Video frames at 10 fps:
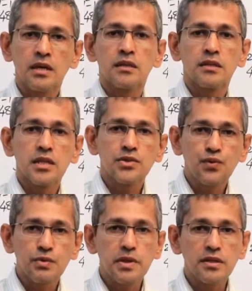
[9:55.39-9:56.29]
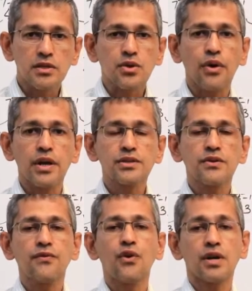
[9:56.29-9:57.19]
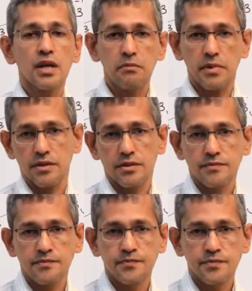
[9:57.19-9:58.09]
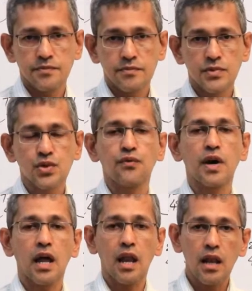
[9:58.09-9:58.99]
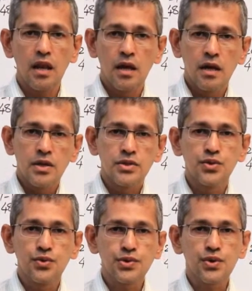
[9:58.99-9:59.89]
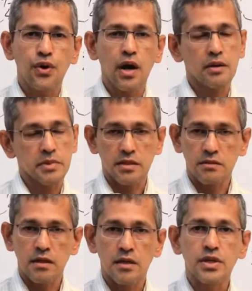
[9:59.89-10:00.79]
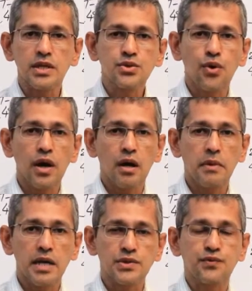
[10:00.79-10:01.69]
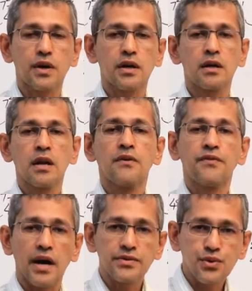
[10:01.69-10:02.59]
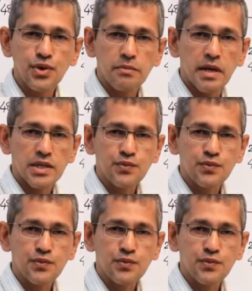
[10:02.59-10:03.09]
these would be the squares of odd numbers. So, well, 3 square minus 1, 5 square minus